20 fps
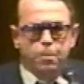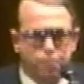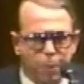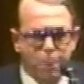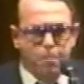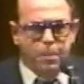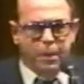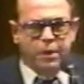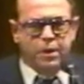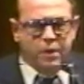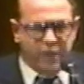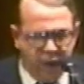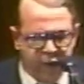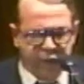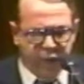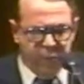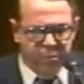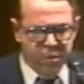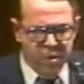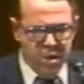the pulpit
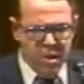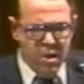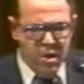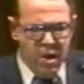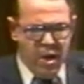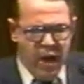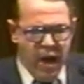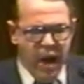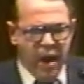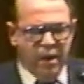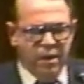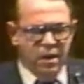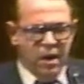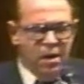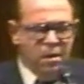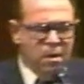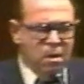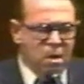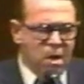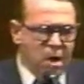together. And
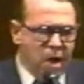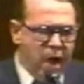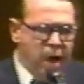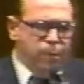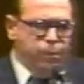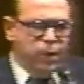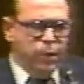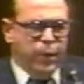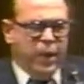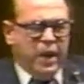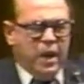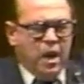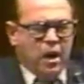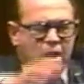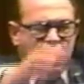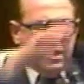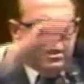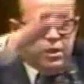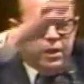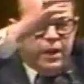when we
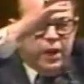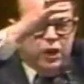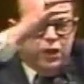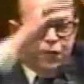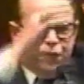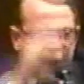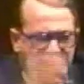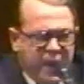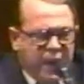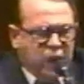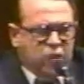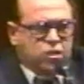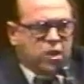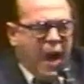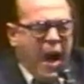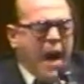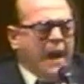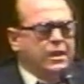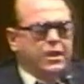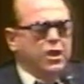looked at his
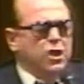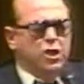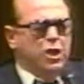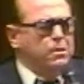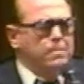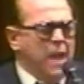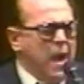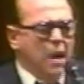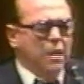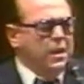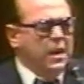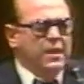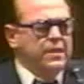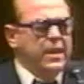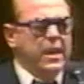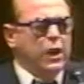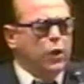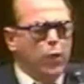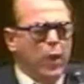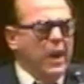face, I just somehow
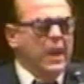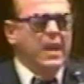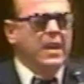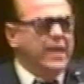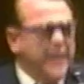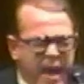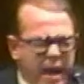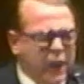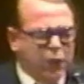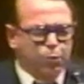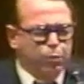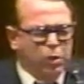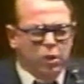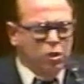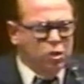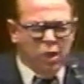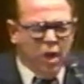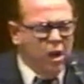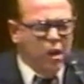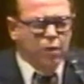didn't equate death
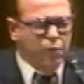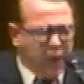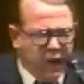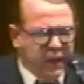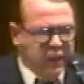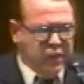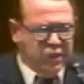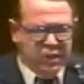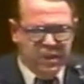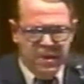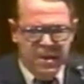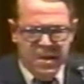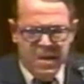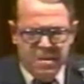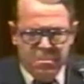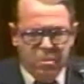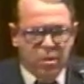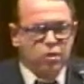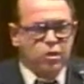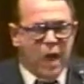with John Rice.
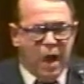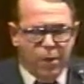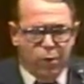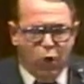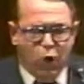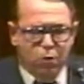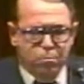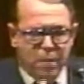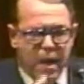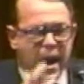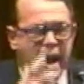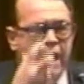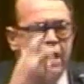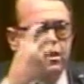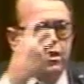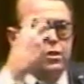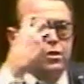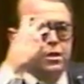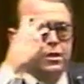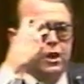But as I walked
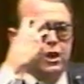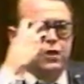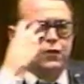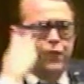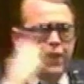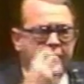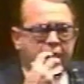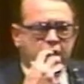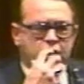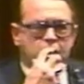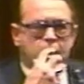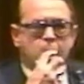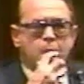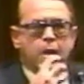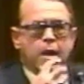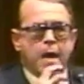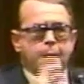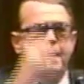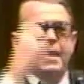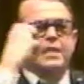by and looked at his face,
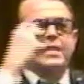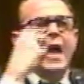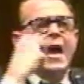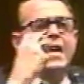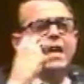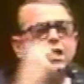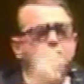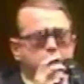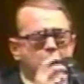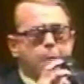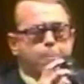let me tell you